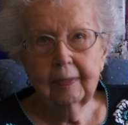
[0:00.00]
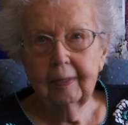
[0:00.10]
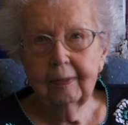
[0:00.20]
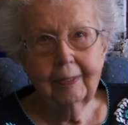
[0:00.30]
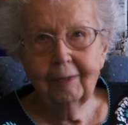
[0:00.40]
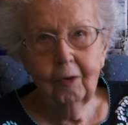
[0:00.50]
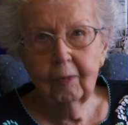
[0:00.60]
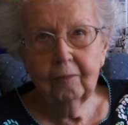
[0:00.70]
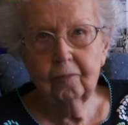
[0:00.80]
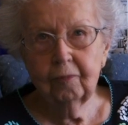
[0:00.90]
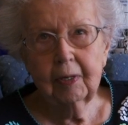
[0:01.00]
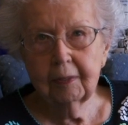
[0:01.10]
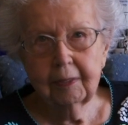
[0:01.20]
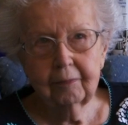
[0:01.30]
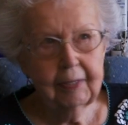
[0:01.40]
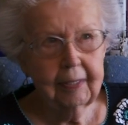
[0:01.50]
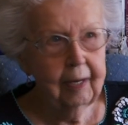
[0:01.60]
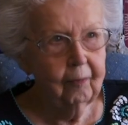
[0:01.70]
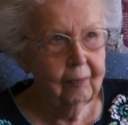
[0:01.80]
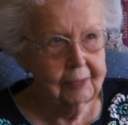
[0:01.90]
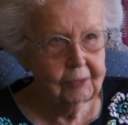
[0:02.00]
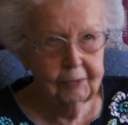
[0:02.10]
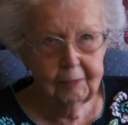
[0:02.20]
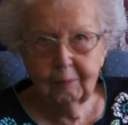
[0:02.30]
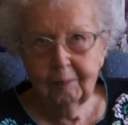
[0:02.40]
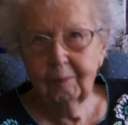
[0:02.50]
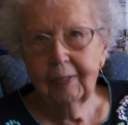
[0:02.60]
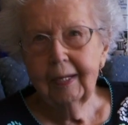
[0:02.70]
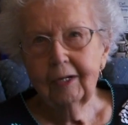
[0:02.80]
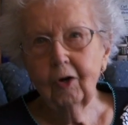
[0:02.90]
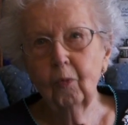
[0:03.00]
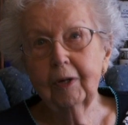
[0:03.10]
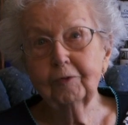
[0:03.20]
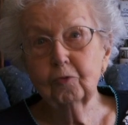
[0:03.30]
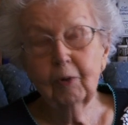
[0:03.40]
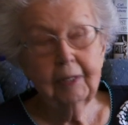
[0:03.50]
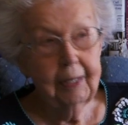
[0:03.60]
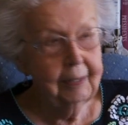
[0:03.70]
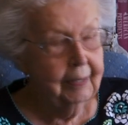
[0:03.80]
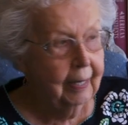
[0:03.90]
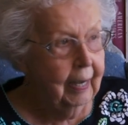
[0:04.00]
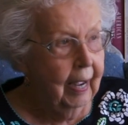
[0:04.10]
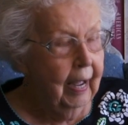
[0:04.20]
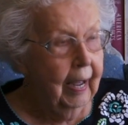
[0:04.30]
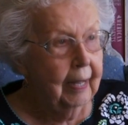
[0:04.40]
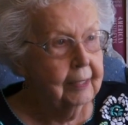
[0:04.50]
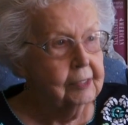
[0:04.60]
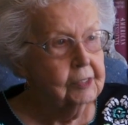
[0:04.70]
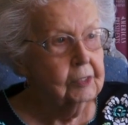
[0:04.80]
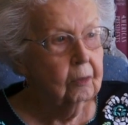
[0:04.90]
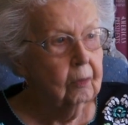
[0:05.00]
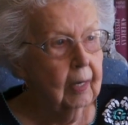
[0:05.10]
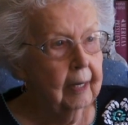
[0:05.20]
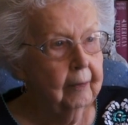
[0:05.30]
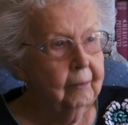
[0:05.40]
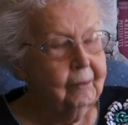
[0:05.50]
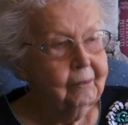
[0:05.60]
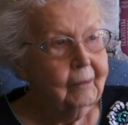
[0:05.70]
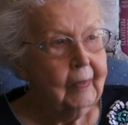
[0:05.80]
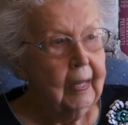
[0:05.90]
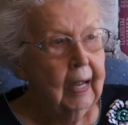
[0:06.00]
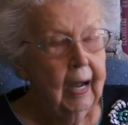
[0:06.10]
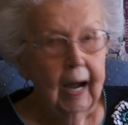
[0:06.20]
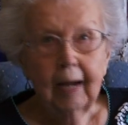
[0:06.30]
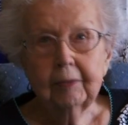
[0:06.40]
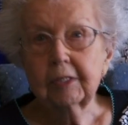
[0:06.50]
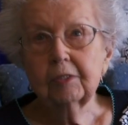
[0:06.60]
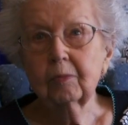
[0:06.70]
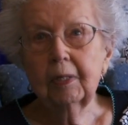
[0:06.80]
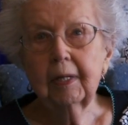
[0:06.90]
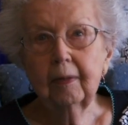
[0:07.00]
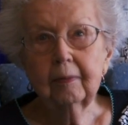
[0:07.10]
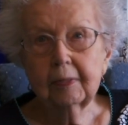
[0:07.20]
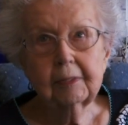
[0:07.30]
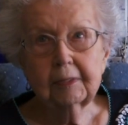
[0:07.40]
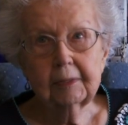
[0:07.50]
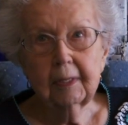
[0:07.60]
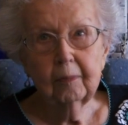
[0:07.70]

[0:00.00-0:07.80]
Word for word: you know, a fit to think I was going to go in training, and so um, I just really was